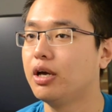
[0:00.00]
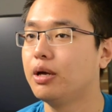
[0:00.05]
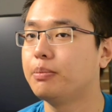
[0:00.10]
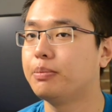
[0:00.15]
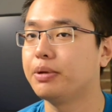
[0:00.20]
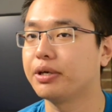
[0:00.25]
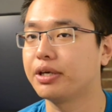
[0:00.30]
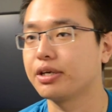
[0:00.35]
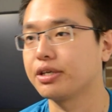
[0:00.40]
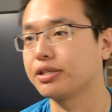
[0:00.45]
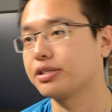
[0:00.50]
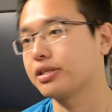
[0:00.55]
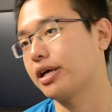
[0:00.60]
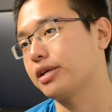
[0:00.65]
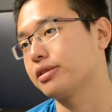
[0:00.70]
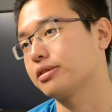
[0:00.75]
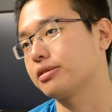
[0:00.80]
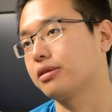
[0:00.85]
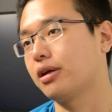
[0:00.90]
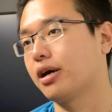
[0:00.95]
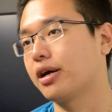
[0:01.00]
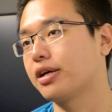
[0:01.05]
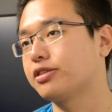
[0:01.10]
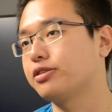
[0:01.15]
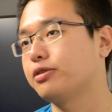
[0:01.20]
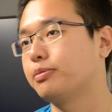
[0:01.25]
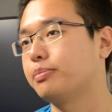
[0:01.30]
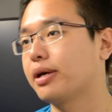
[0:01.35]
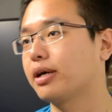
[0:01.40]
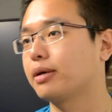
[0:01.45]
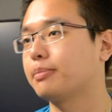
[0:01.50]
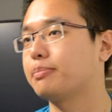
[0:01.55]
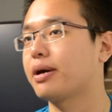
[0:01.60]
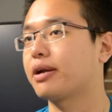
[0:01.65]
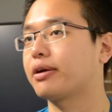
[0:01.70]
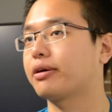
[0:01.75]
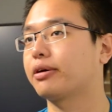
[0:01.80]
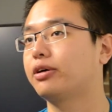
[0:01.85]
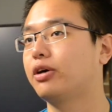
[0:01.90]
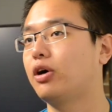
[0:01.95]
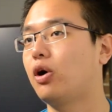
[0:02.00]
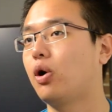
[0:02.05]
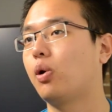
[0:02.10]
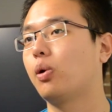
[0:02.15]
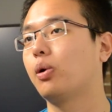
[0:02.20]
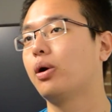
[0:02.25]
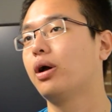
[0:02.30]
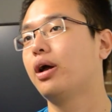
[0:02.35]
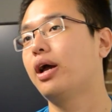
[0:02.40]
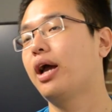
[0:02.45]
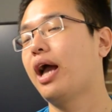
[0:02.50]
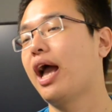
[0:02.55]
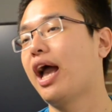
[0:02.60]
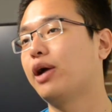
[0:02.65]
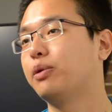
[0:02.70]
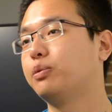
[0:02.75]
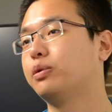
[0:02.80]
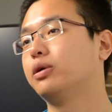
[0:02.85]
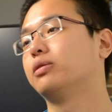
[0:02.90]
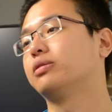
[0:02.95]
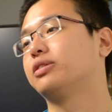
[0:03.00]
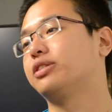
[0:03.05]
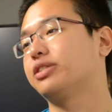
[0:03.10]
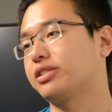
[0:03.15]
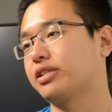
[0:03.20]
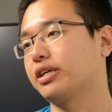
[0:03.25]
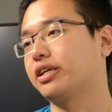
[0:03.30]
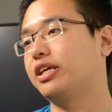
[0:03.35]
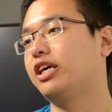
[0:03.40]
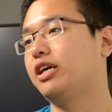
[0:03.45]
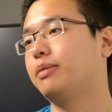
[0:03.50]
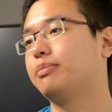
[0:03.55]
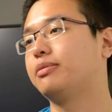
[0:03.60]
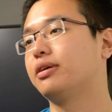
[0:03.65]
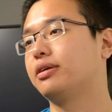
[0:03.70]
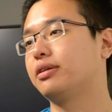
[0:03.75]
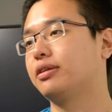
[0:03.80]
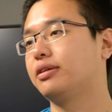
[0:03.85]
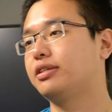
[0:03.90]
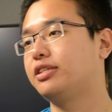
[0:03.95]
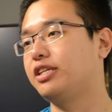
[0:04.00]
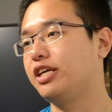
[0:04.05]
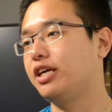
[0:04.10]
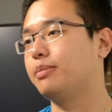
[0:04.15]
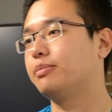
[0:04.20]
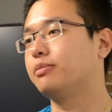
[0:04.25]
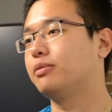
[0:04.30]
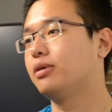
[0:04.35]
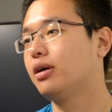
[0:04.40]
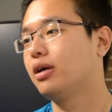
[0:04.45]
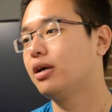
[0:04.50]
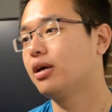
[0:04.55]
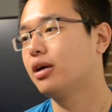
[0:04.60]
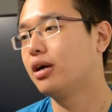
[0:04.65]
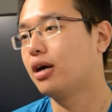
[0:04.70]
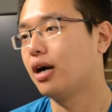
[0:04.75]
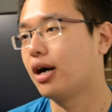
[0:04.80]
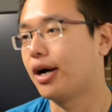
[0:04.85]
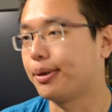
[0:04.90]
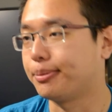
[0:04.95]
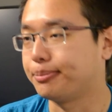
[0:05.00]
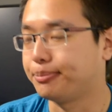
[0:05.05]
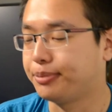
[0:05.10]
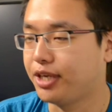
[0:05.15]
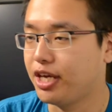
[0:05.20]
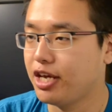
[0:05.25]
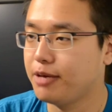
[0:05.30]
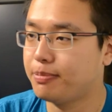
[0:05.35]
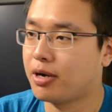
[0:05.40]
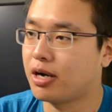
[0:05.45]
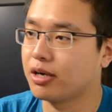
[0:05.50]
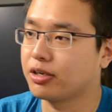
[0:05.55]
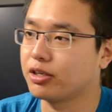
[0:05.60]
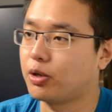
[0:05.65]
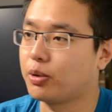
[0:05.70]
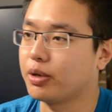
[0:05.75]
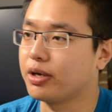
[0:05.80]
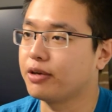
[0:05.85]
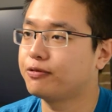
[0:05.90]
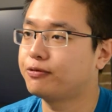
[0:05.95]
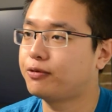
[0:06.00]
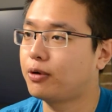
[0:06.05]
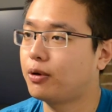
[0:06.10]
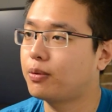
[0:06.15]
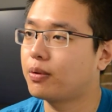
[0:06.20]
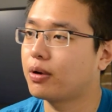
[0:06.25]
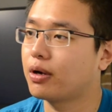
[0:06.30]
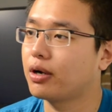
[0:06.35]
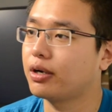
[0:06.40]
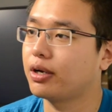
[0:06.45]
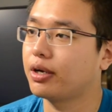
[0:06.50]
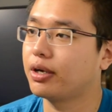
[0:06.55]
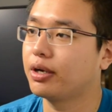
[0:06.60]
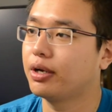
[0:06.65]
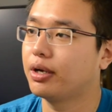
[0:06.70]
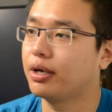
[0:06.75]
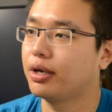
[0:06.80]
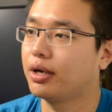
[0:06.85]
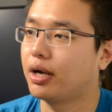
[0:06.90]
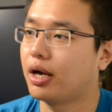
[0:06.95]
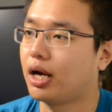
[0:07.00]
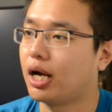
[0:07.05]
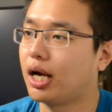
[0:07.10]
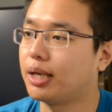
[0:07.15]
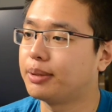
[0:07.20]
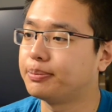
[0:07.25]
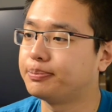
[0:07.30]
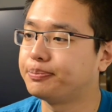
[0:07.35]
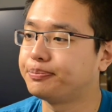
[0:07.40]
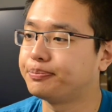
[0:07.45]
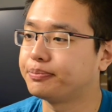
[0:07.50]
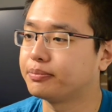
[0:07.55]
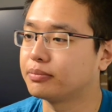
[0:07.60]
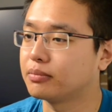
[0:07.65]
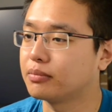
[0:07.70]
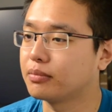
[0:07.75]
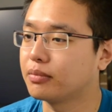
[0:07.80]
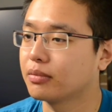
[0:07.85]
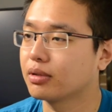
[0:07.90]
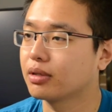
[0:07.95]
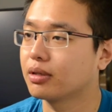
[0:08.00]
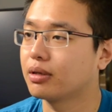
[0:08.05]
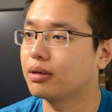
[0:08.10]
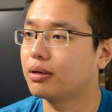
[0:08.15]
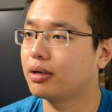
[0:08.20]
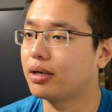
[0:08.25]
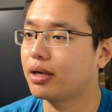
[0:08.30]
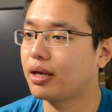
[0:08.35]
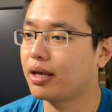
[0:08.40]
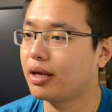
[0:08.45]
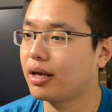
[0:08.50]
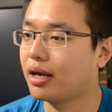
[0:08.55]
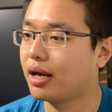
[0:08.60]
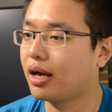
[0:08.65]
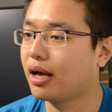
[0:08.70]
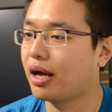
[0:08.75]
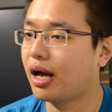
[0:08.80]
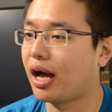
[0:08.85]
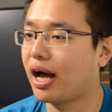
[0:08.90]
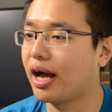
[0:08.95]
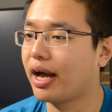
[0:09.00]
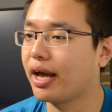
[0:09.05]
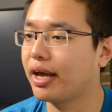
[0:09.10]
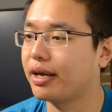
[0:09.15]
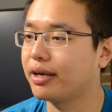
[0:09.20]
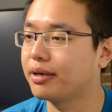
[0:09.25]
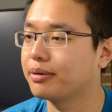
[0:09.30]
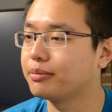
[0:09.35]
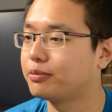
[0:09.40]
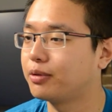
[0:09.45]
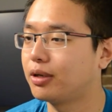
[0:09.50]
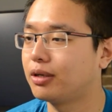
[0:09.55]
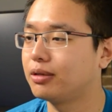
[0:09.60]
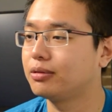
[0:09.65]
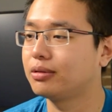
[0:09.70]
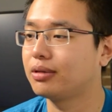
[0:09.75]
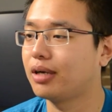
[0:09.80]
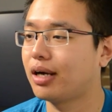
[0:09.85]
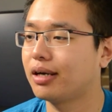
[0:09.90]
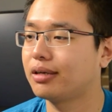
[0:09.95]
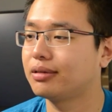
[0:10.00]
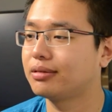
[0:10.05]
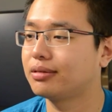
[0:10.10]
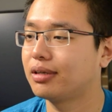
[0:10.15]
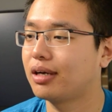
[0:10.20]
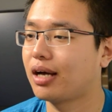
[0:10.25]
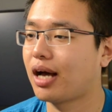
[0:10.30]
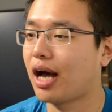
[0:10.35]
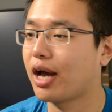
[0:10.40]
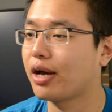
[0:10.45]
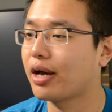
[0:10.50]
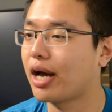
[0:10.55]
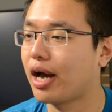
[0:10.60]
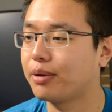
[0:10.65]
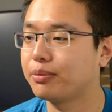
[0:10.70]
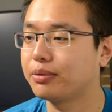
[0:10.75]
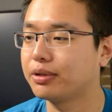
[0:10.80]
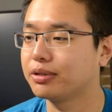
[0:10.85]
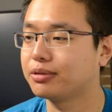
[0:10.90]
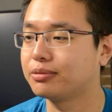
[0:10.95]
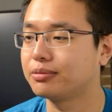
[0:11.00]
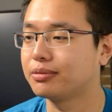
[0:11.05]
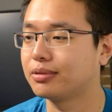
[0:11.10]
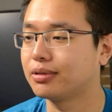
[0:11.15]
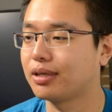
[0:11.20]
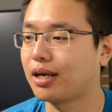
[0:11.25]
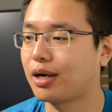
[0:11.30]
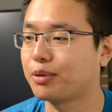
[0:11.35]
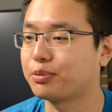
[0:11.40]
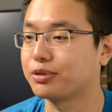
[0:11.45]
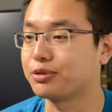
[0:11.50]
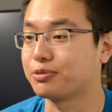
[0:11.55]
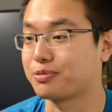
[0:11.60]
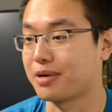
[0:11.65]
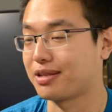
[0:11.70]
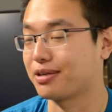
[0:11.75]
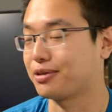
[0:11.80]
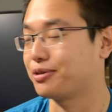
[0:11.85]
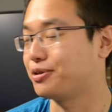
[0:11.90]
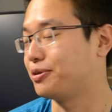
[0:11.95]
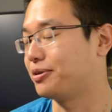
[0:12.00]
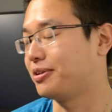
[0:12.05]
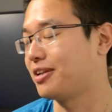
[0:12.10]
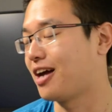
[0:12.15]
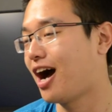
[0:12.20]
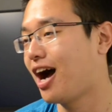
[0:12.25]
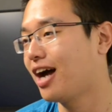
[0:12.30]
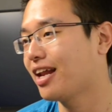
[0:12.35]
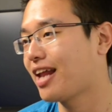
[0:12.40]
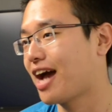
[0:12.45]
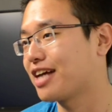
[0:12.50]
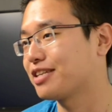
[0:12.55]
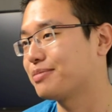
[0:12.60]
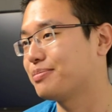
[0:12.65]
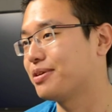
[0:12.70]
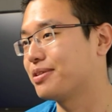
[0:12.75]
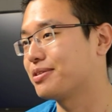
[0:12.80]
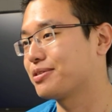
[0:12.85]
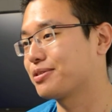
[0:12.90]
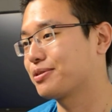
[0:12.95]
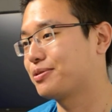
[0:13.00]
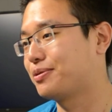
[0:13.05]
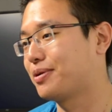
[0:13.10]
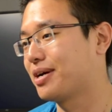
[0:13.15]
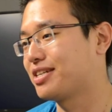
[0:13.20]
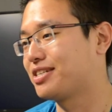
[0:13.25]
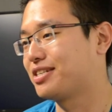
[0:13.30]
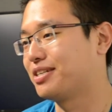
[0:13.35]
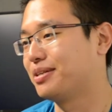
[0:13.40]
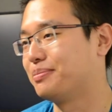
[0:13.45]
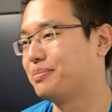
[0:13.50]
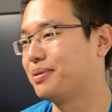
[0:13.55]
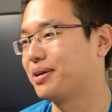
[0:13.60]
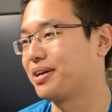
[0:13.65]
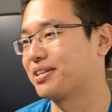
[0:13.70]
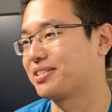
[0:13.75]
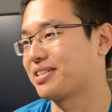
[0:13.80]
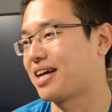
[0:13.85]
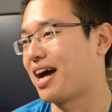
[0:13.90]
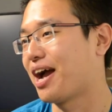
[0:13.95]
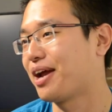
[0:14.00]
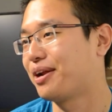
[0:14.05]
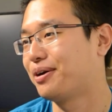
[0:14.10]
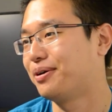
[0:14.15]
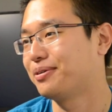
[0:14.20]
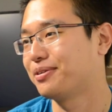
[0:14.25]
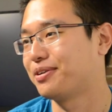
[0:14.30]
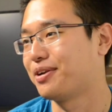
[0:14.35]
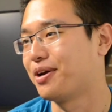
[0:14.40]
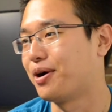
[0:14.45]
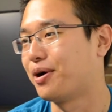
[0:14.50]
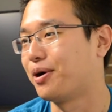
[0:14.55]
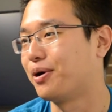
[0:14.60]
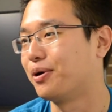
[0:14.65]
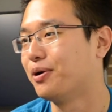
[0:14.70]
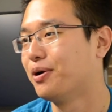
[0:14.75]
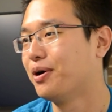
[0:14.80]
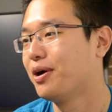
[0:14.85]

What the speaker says: Because as long as you make a better goal, it will just to keep the team keep on going forward. Um, I would rather you not ask me this question because I don't know.